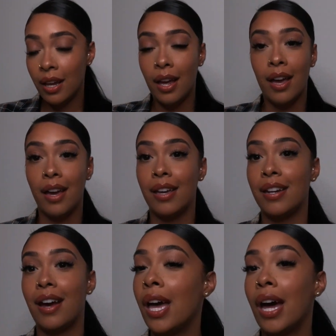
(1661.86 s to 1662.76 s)
And
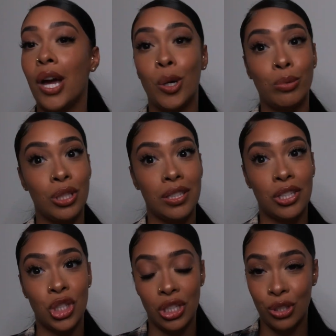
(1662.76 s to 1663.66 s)
I hope she doesn't
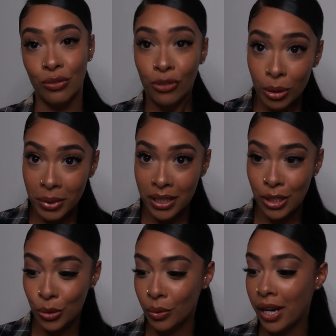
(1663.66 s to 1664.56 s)
change the formula to it.